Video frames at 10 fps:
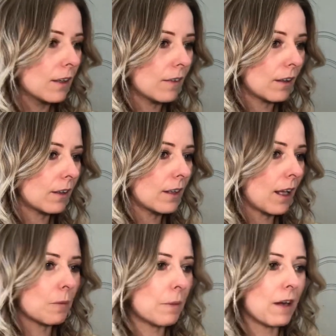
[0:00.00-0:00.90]
that I can get
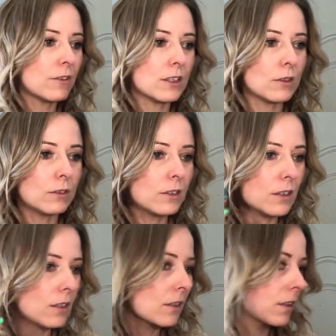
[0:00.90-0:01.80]
a better
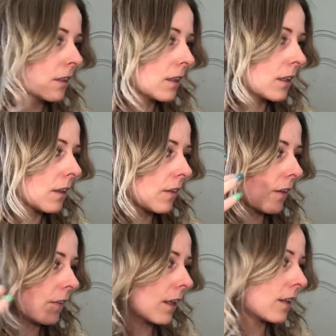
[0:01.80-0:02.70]
result
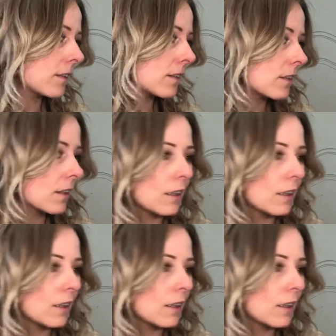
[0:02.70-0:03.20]
than this.